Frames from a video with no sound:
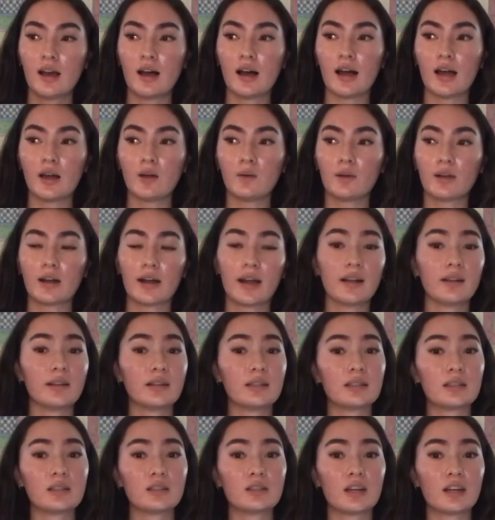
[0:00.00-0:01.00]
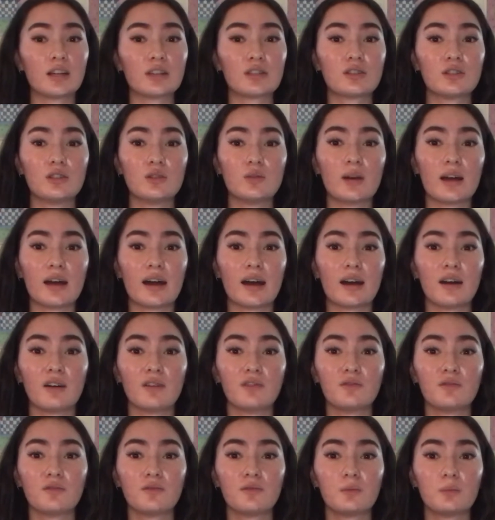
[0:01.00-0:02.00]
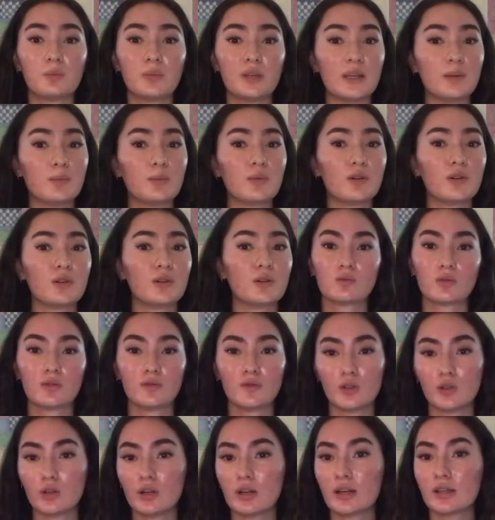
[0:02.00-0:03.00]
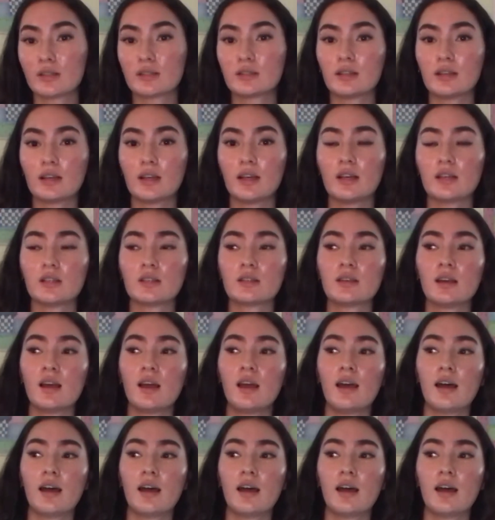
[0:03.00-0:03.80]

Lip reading: I would highly suggest you have people review your essays,